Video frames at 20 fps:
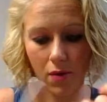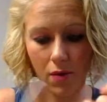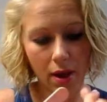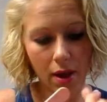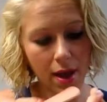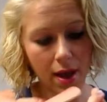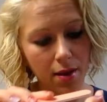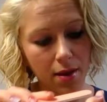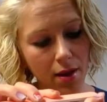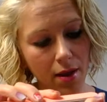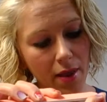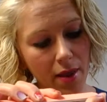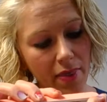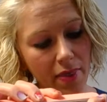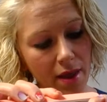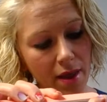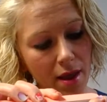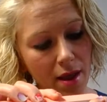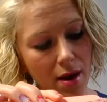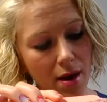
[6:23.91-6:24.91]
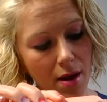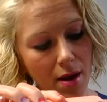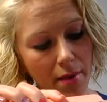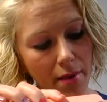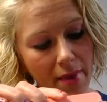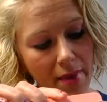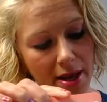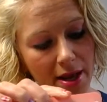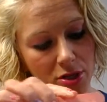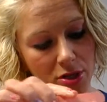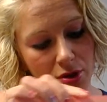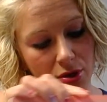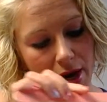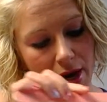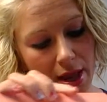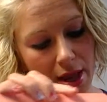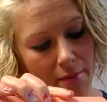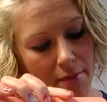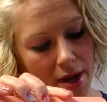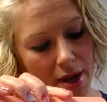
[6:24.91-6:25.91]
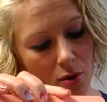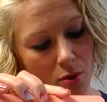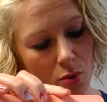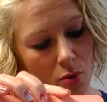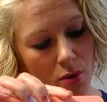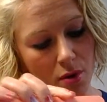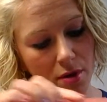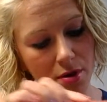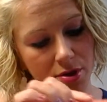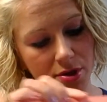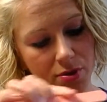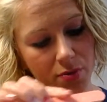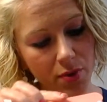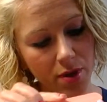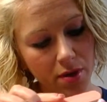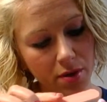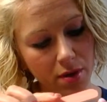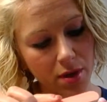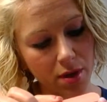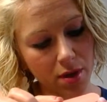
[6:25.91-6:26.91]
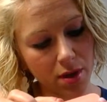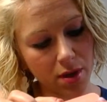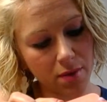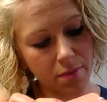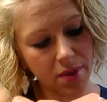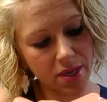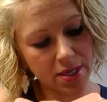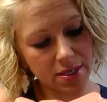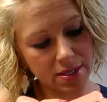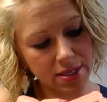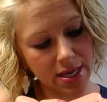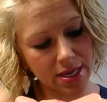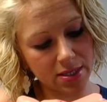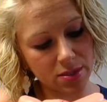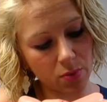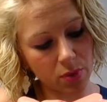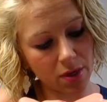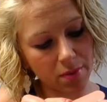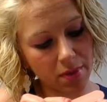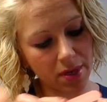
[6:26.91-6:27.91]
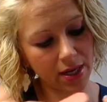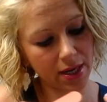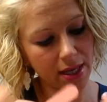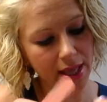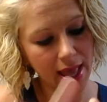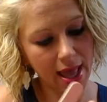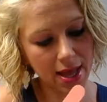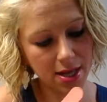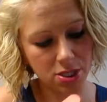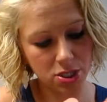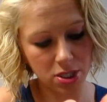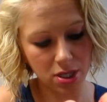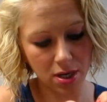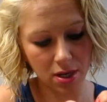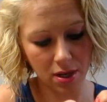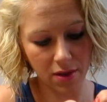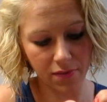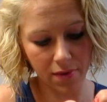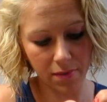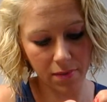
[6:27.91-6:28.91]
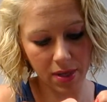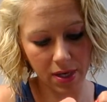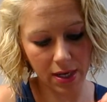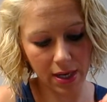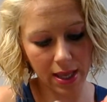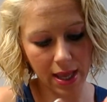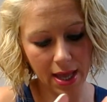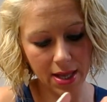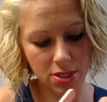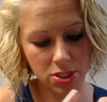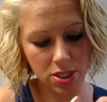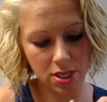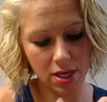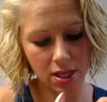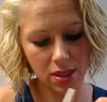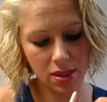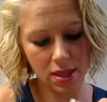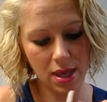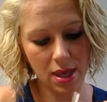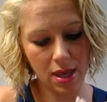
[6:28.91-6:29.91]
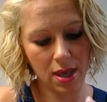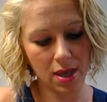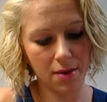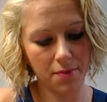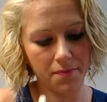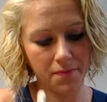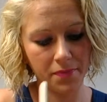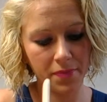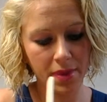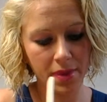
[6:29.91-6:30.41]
Okay, and then I make sure I get my corners real good, because that's where I'm going to catch it if I'm going to catch anything.